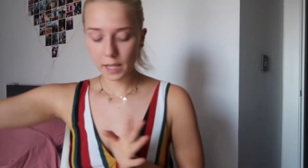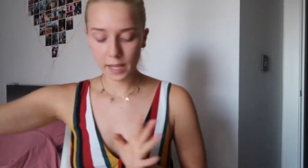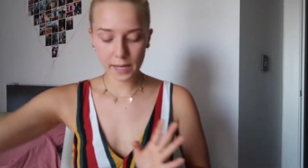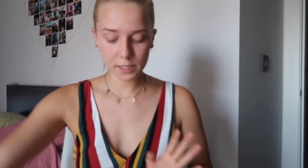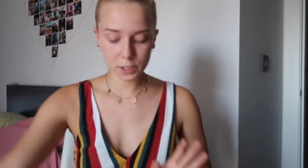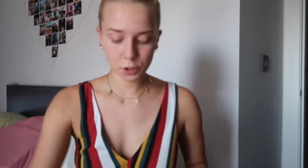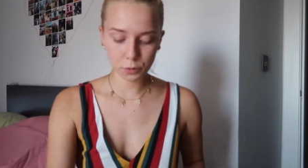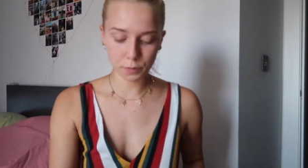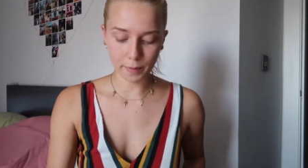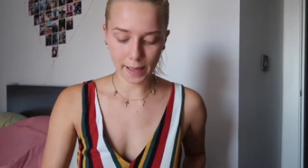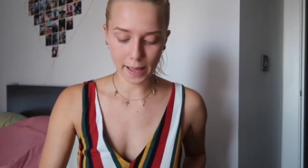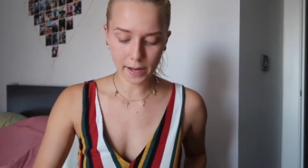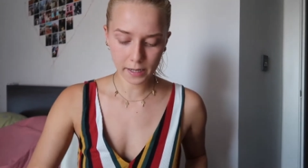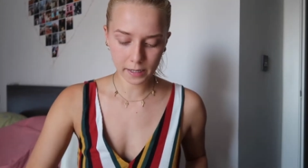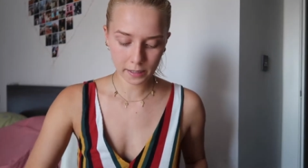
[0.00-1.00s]
into the
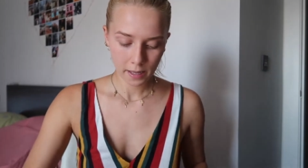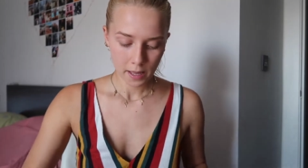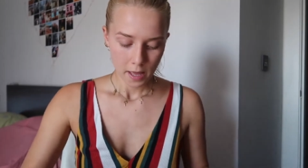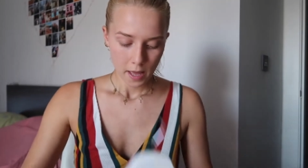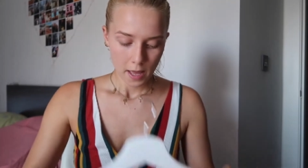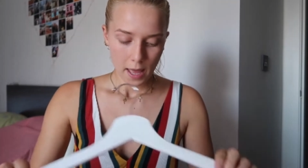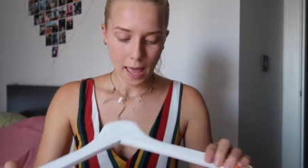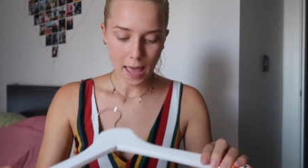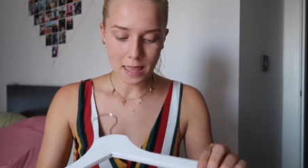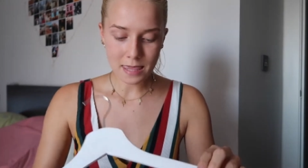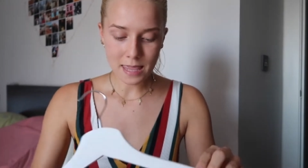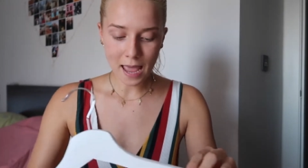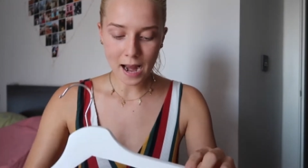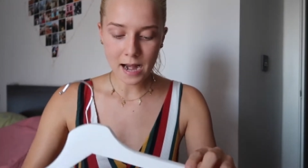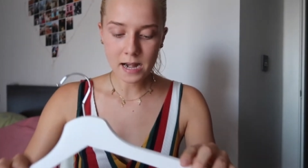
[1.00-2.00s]
bag.
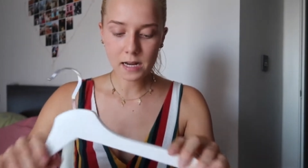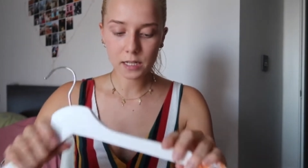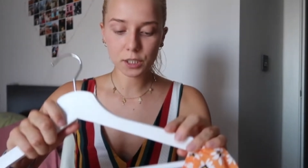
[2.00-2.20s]
And then